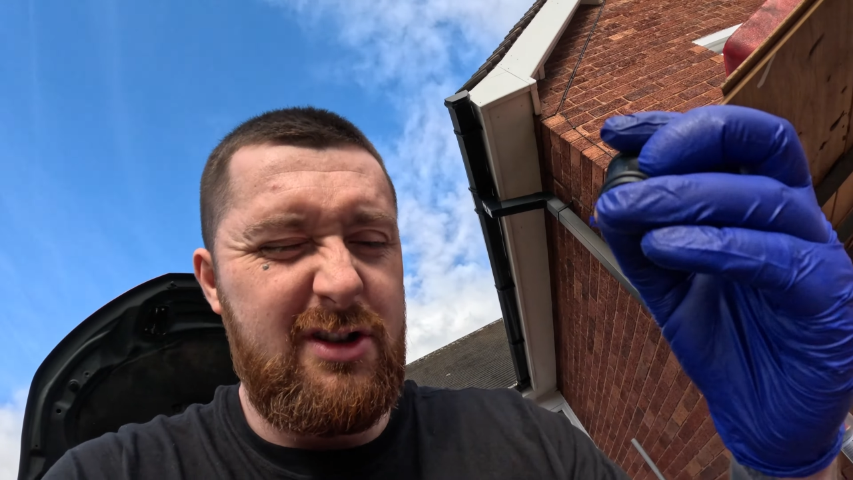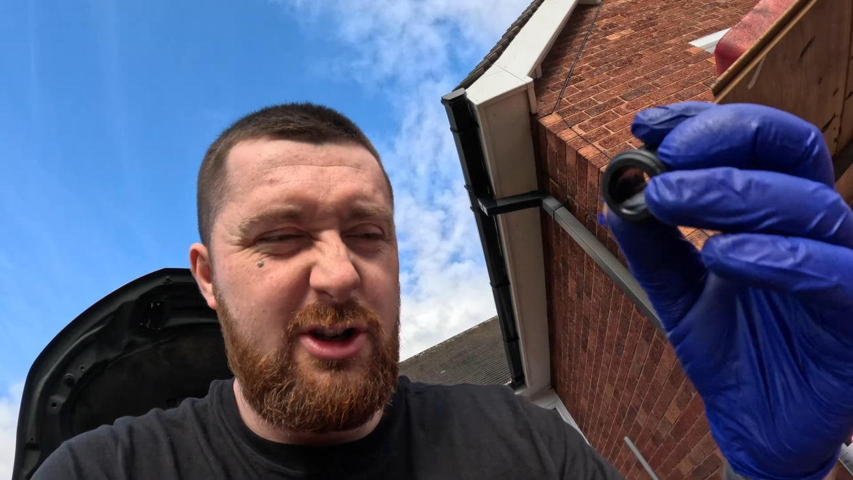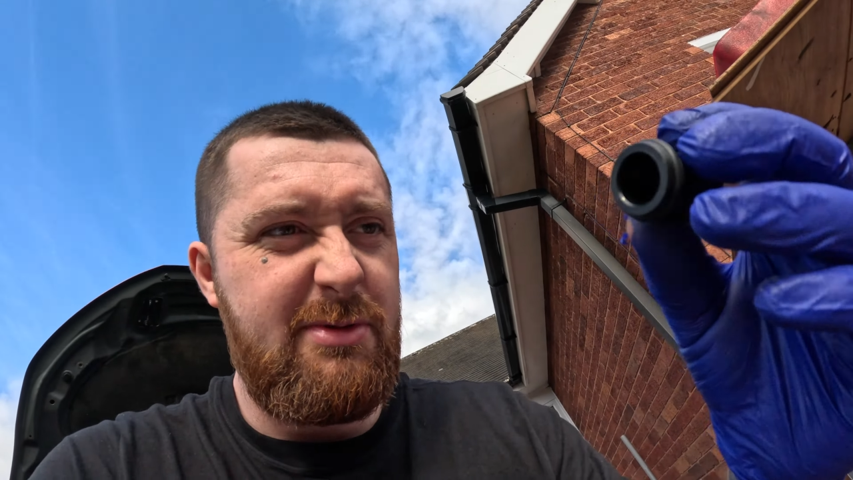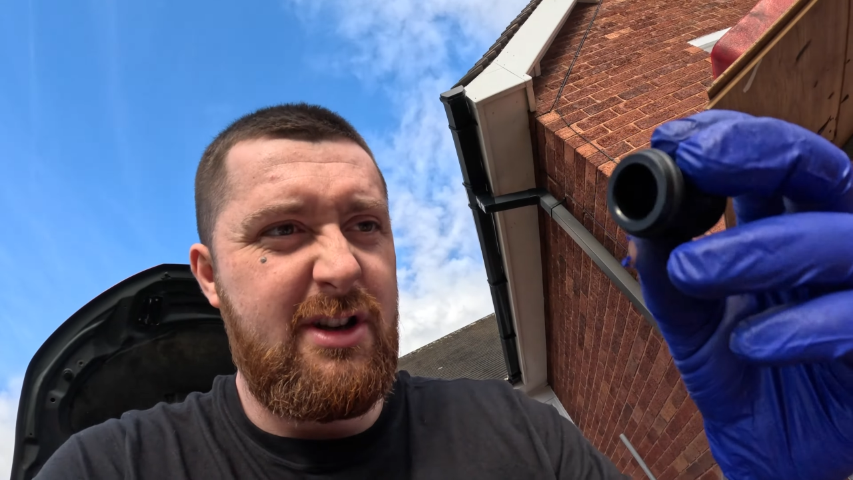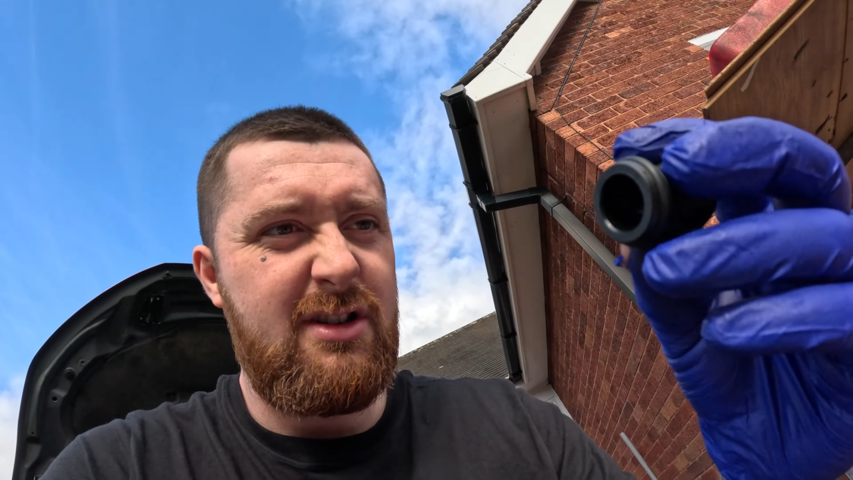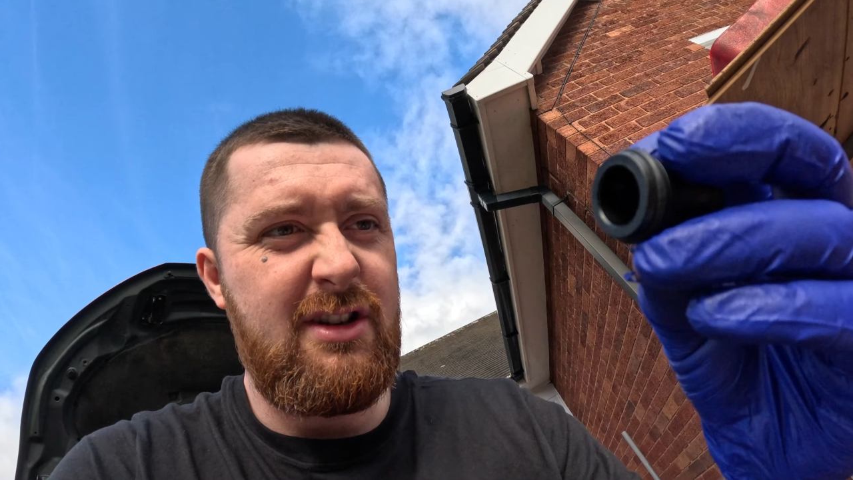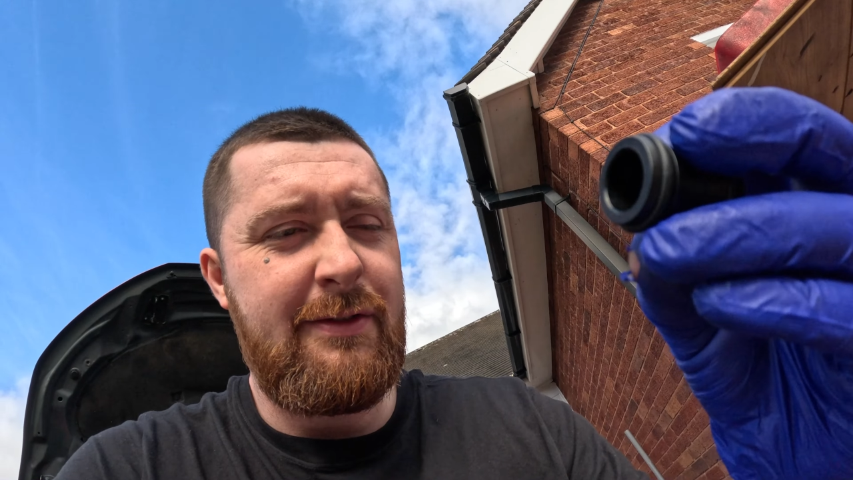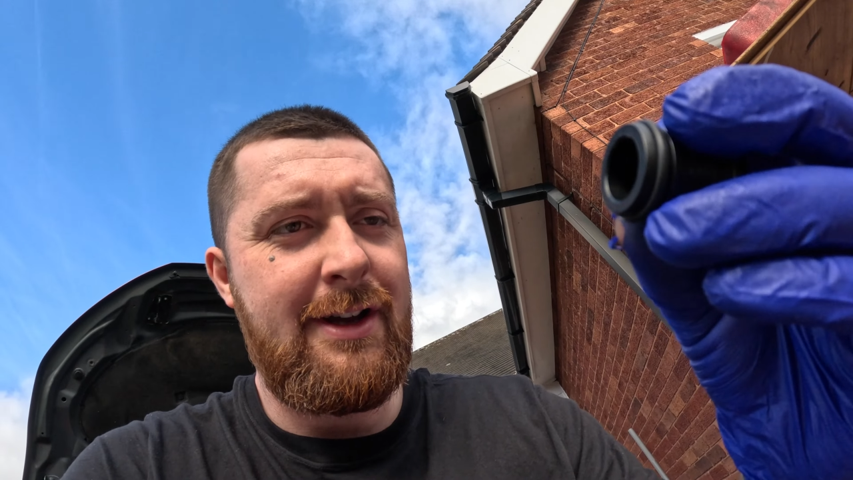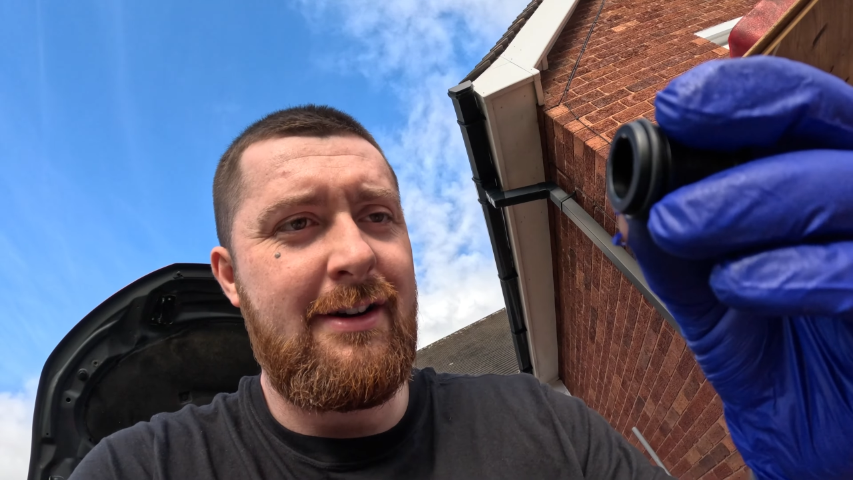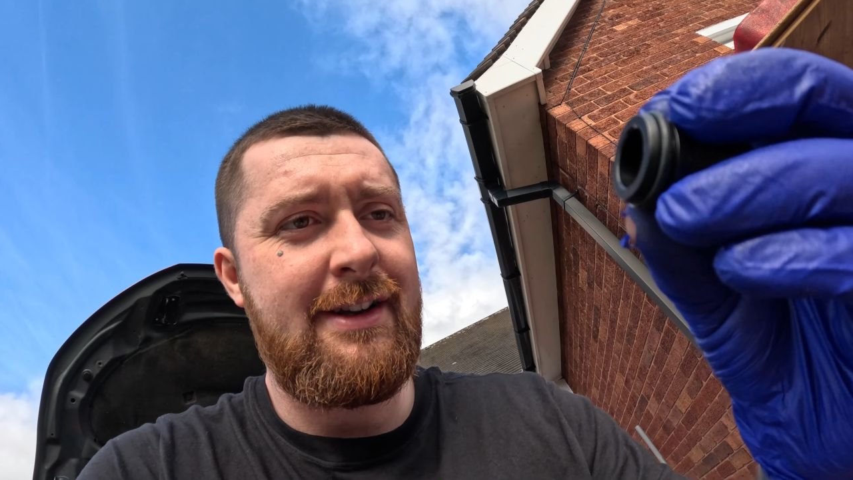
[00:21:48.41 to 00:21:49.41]
lubricant if
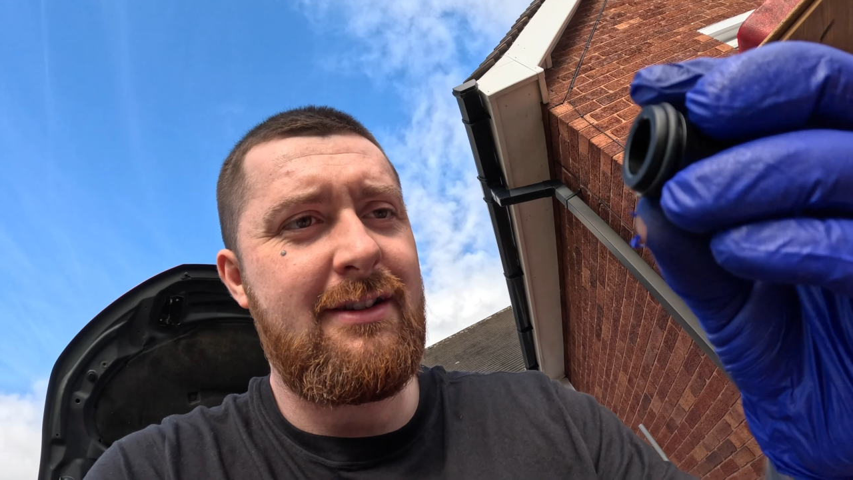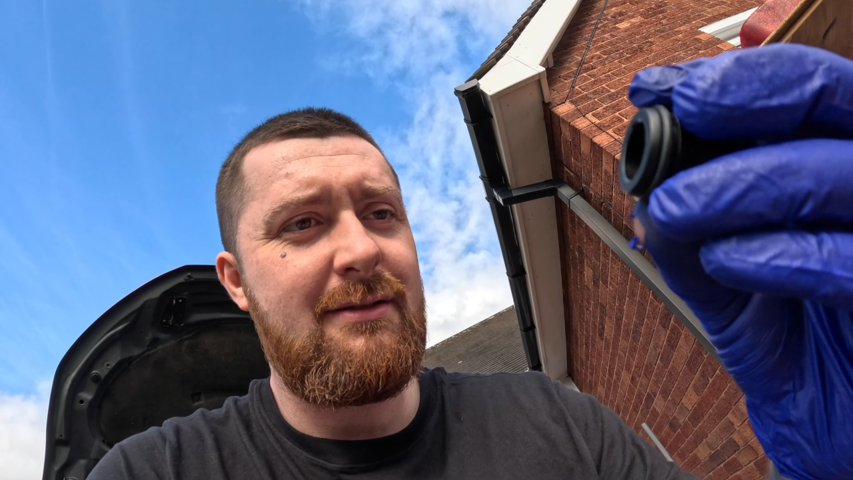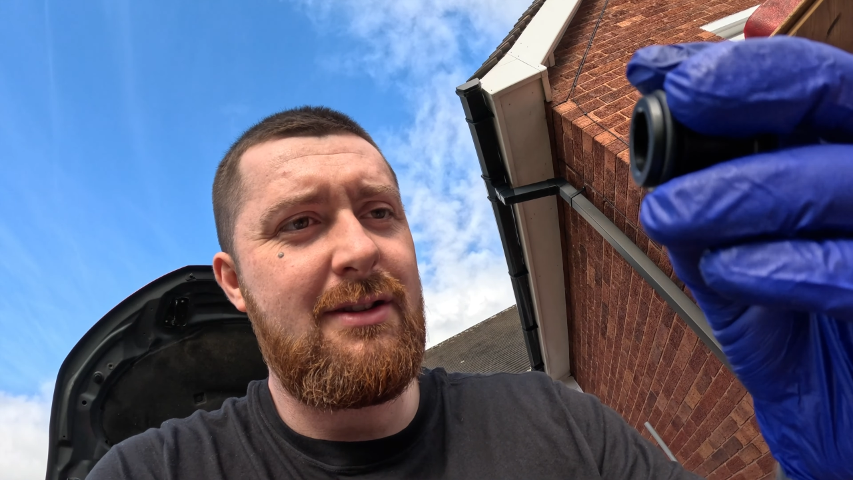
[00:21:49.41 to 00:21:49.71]
you got it,